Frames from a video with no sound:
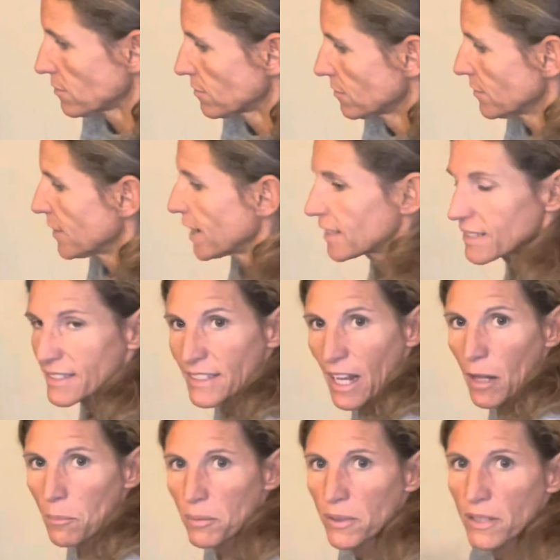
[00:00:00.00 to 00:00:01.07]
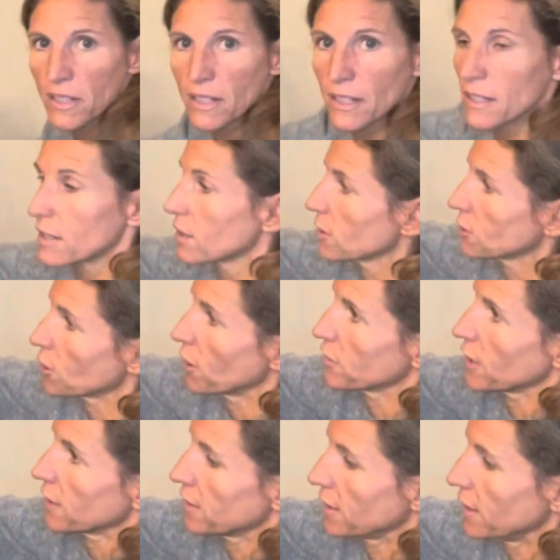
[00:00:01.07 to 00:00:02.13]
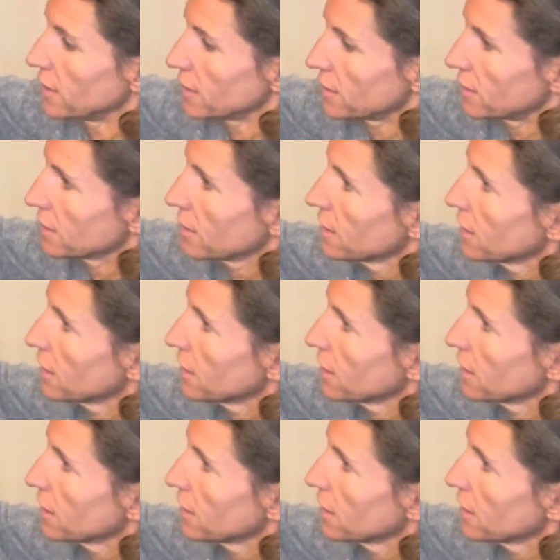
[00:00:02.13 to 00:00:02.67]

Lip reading: next step, so I've got this.